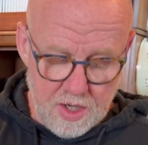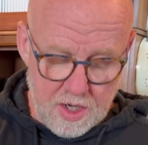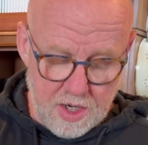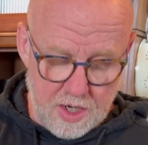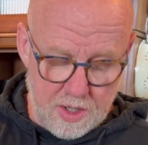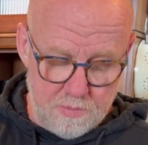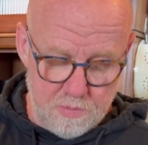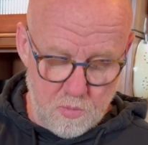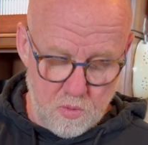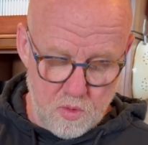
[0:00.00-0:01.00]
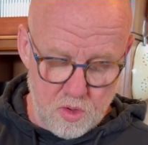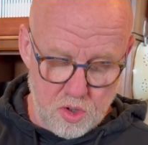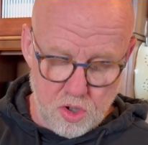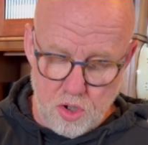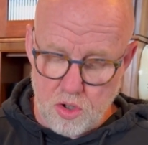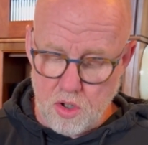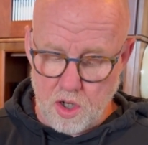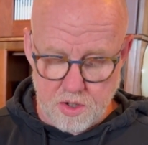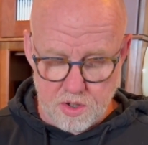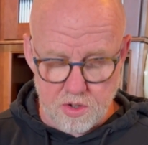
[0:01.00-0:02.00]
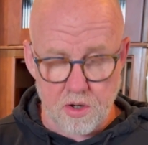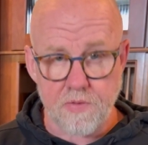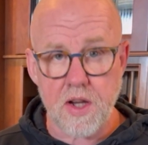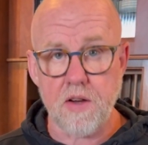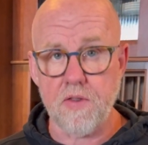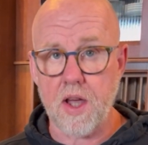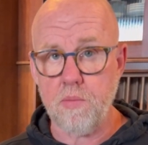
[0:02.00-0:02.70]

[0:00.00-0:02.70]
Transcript: A serving of Light